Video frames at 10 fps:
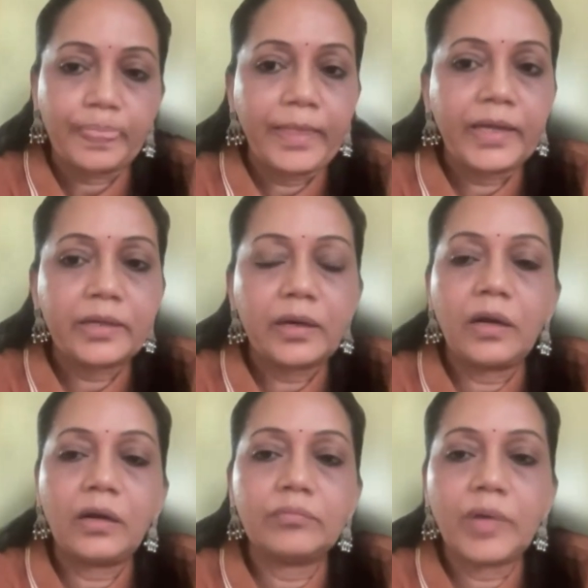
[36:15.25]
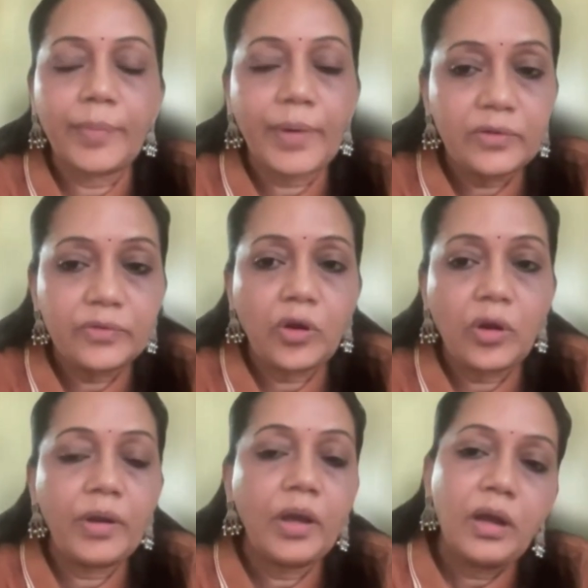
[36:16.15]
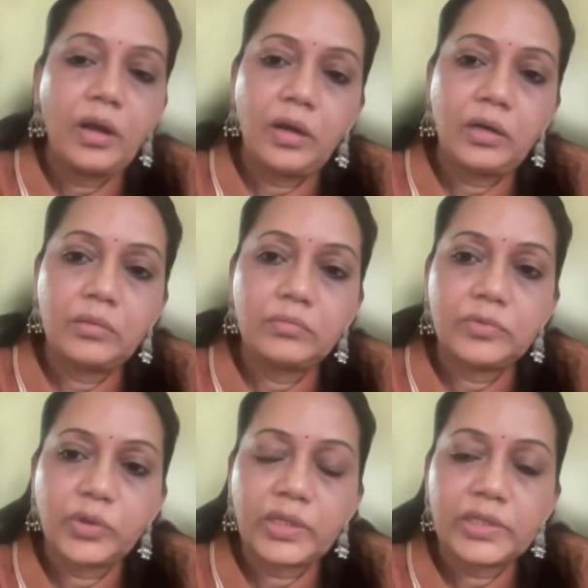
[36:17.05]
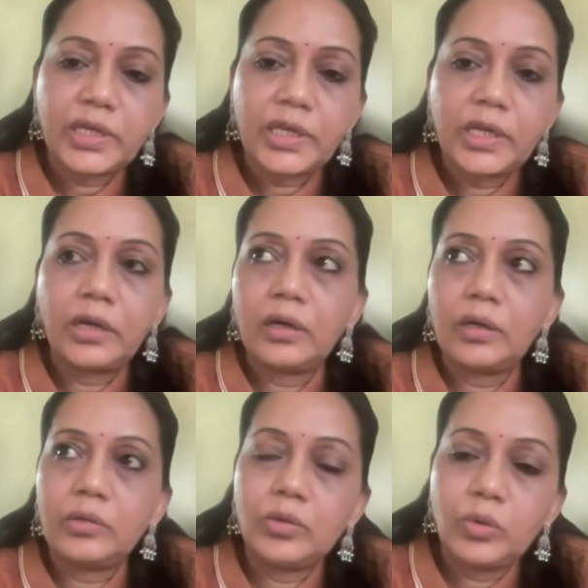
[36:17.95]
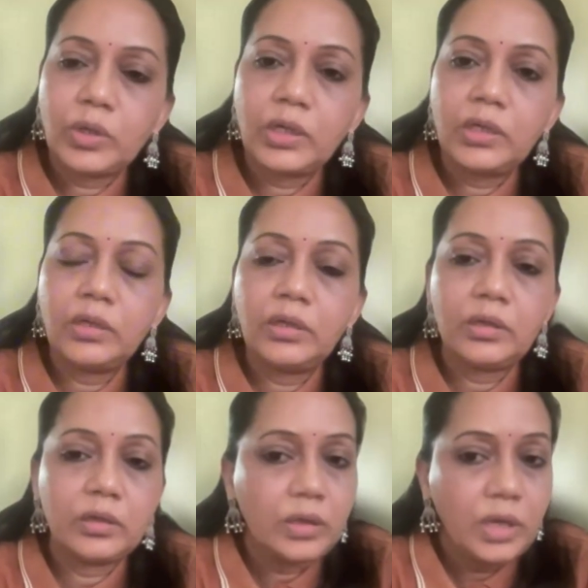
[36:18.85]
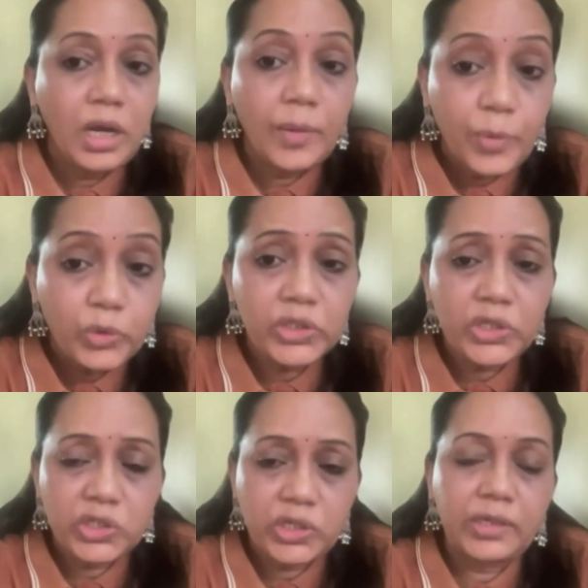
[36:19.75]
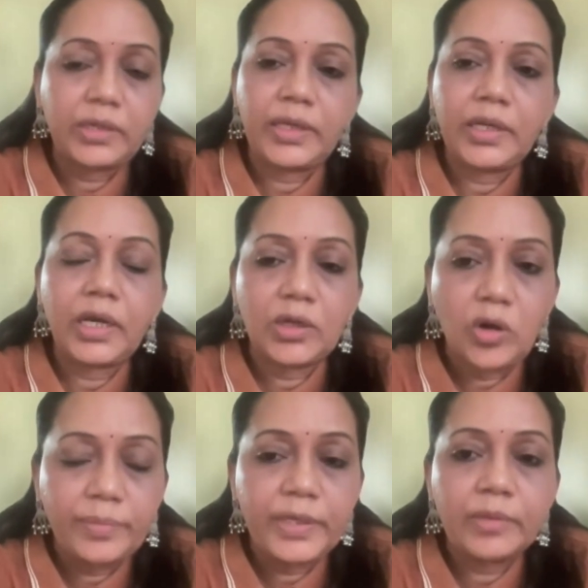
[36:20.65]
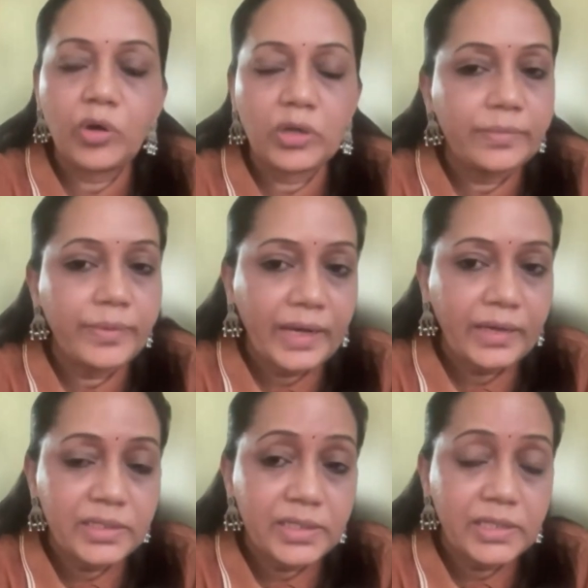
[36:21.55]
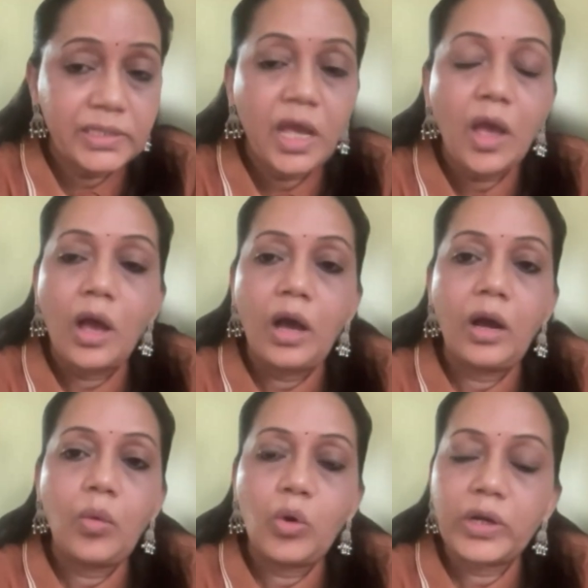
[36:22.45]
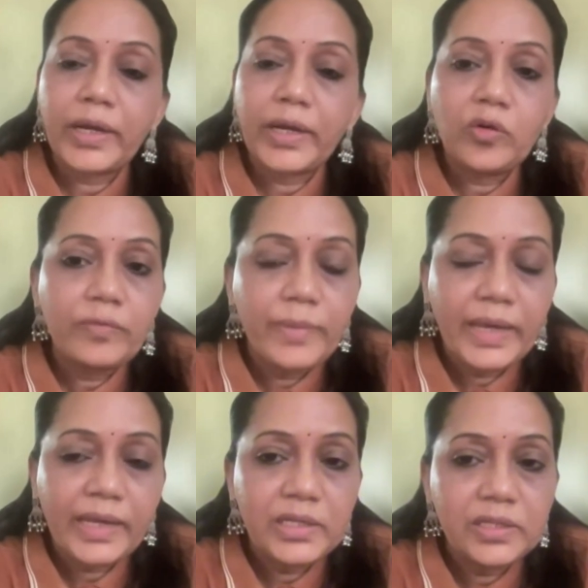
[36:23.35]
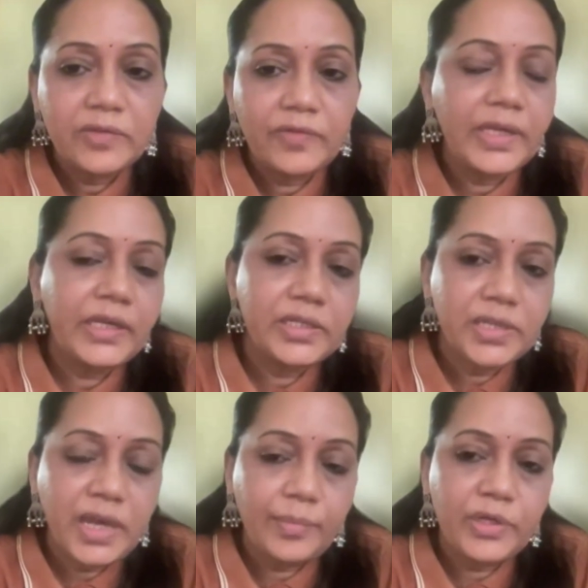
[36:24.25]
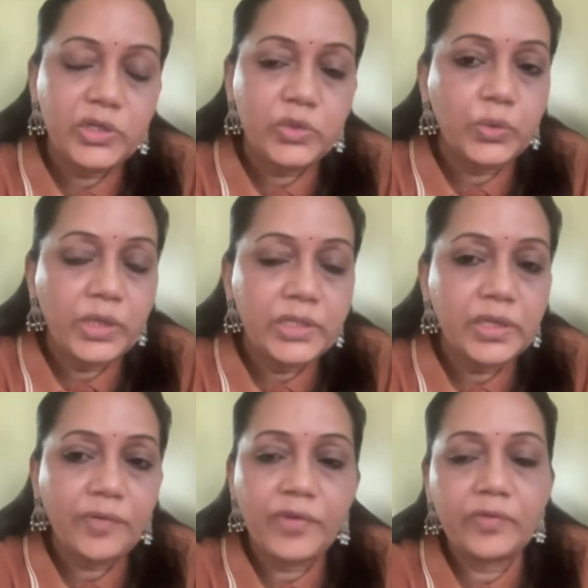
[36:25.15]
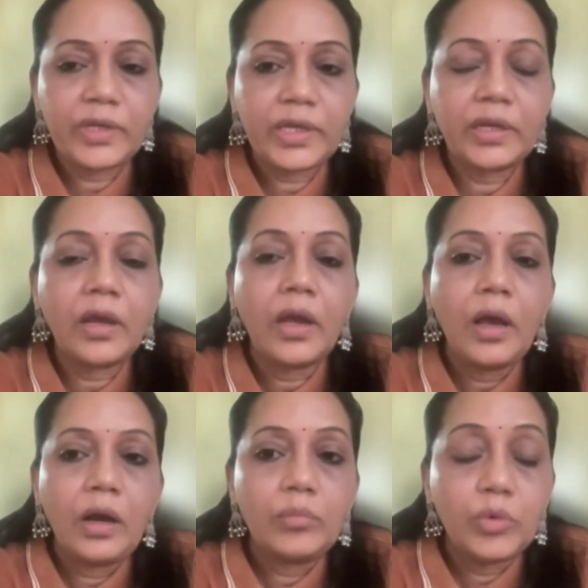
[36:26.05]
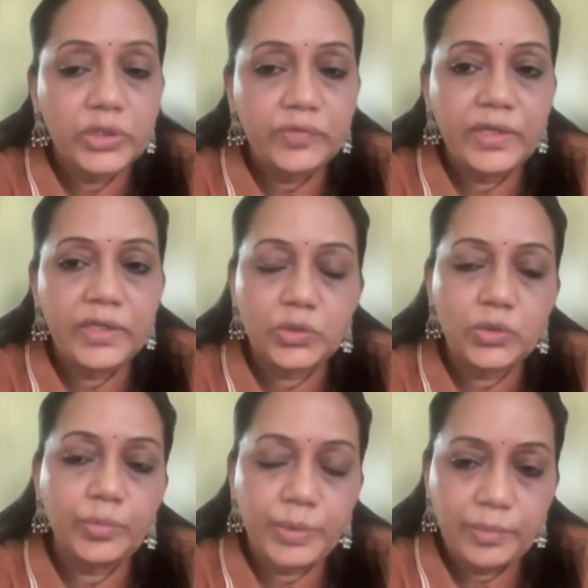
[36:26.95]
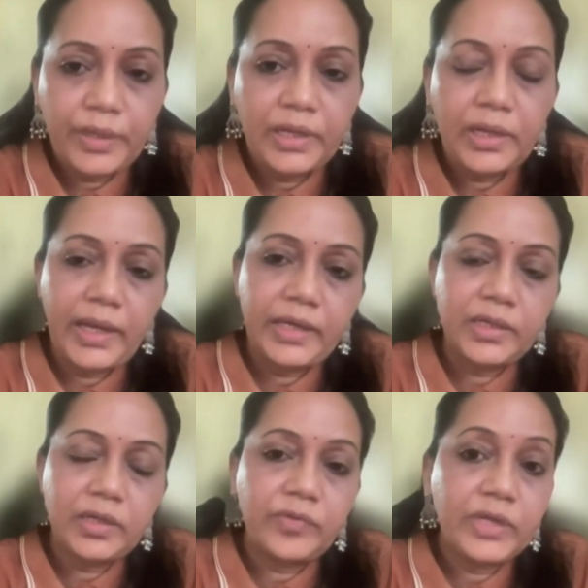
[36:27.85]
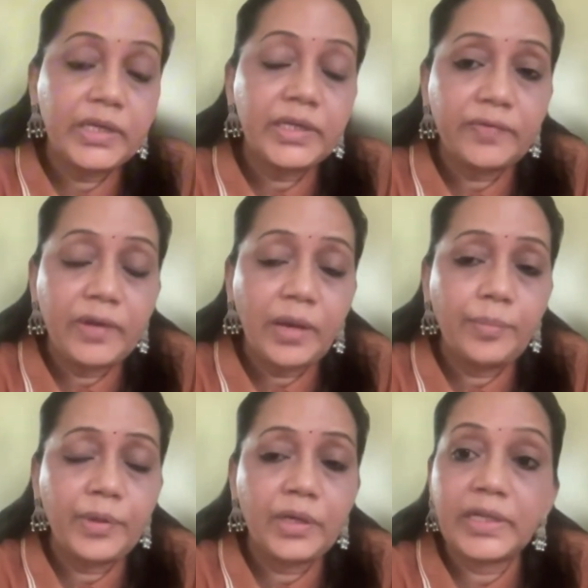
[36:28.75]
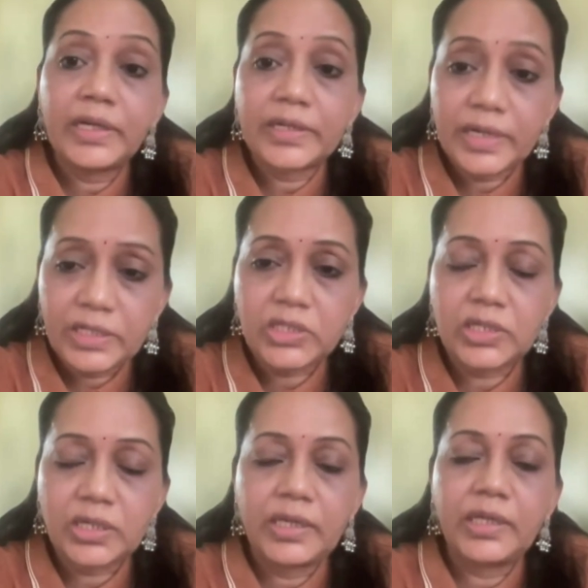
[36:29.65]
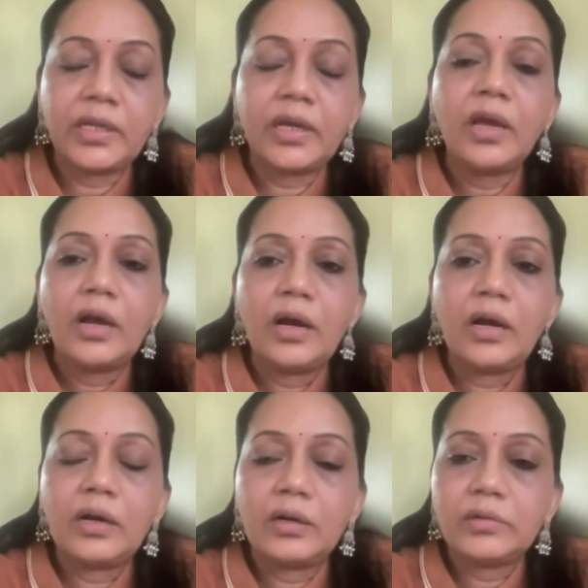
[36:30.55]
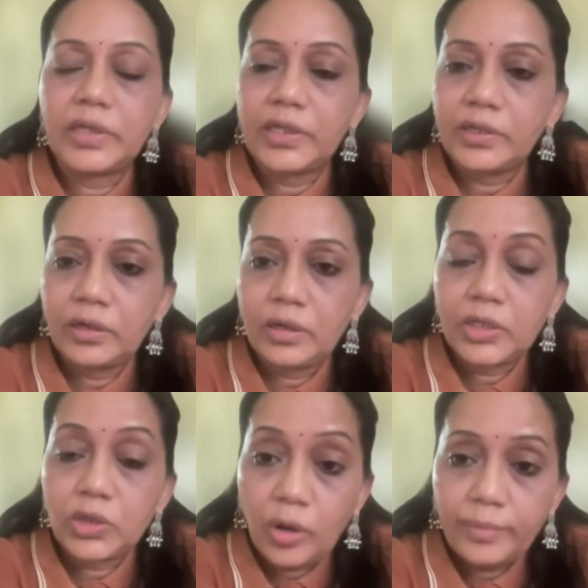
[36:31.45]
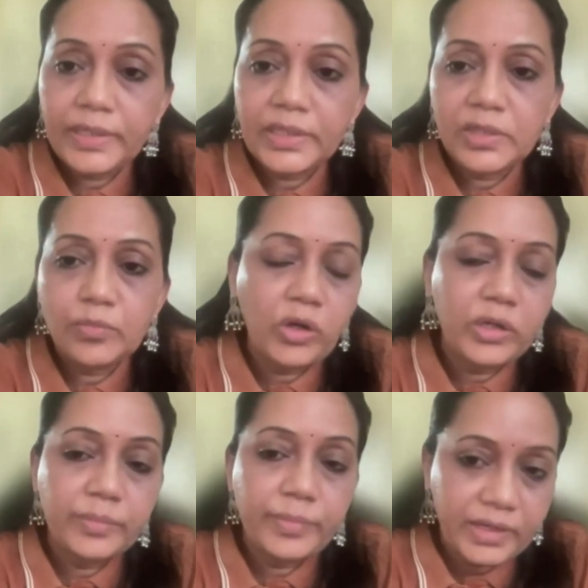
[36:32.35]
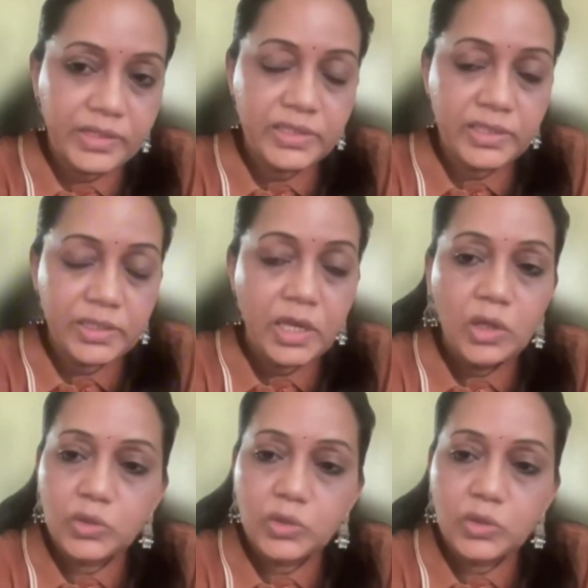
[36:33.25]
That apart from you can say local opposition in adopting modern practices, what kind of mechanism we can establish so that somewhere we can motivate to the people, and we can develop their trust in adopting these modern practices.